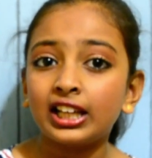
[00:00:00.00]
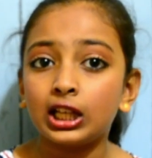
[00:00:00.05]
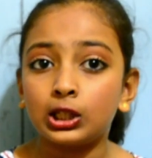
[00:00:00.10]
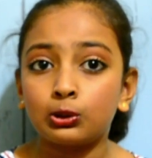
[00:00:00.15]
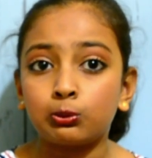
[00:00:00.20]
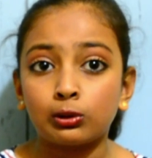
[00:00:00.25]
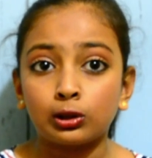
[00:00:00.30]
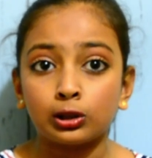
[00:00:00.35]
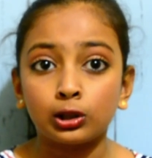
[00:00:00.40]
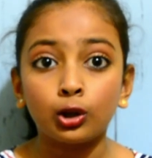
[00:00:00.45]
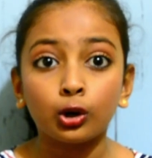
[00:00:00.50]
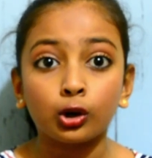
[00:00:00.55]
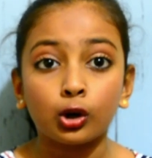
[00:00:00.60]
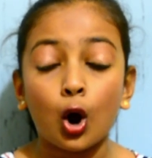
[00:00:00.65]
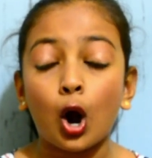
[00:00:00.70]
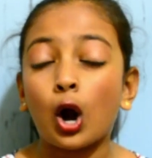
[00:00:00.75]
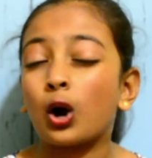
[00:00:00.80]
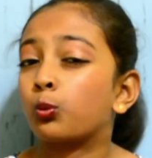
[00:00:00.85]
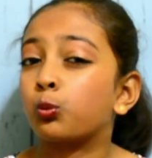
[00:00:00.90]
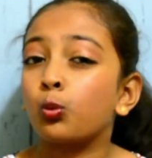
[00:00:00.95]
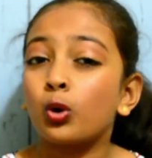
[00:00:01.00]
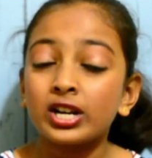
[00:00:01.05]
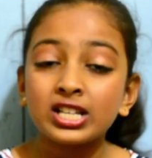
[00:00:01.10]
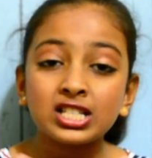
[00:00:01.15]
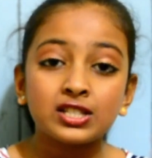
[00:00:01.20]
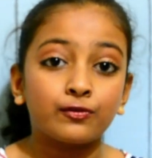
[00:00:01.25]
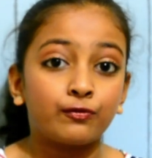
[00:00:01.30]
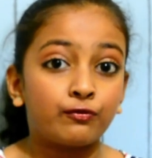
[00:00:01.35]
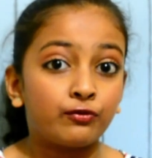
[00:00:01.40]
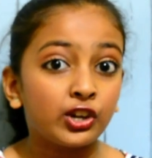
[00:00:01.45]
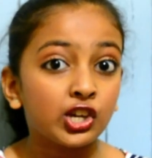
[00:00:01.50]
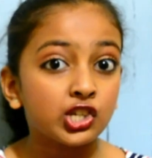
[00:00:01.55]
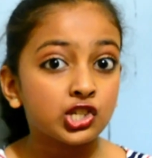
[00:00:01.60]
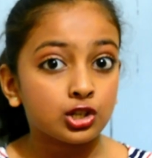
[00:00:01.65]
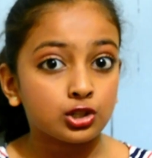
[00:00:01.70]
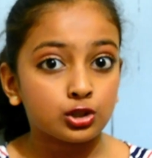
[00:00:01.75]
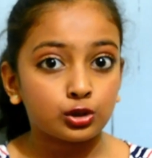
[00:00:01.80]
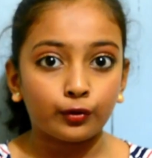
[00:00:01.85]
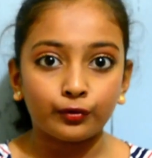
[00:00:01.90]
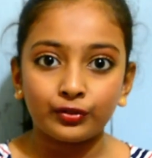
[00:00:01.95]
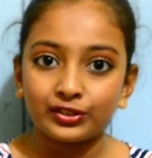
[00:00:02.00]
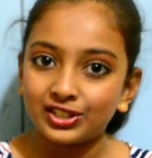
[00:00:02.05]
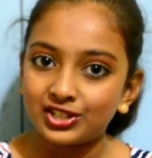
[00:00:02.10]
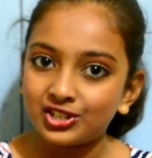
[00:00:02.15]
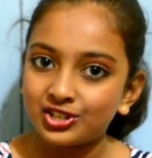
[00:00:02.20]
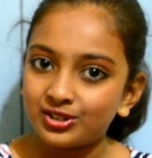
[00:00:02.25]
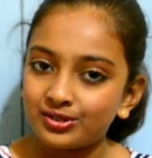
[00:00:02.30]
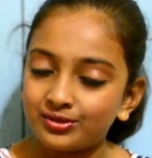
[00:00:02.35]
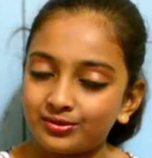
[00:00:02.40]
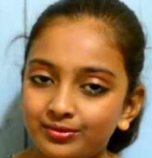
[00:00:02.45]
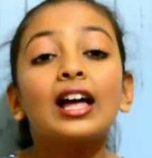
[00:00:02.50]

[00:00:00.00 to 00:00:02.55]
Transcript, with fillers: it will look or what is the features of it.